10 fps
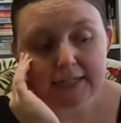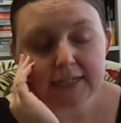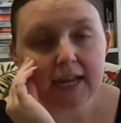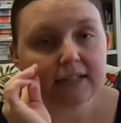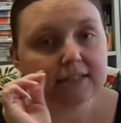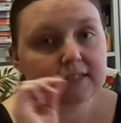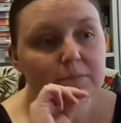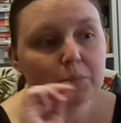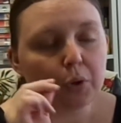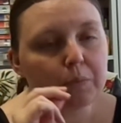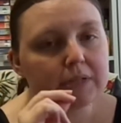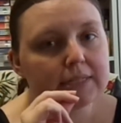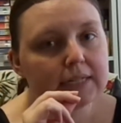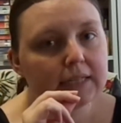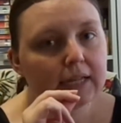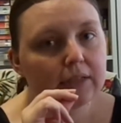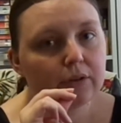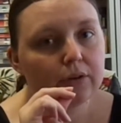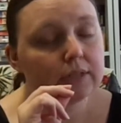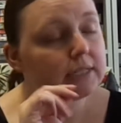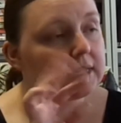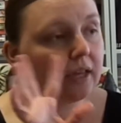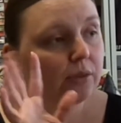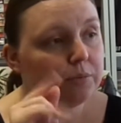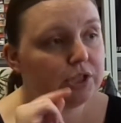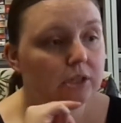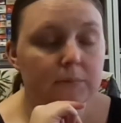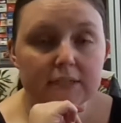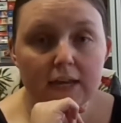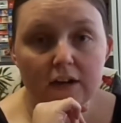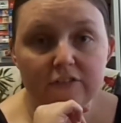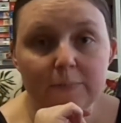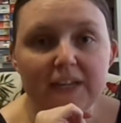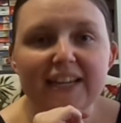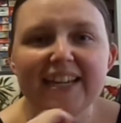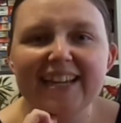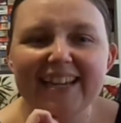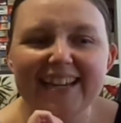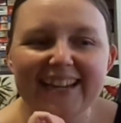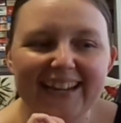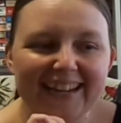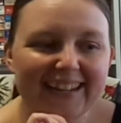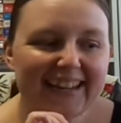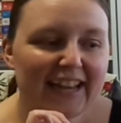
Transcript: It has some moments in there though that scare the bejeebus out of me,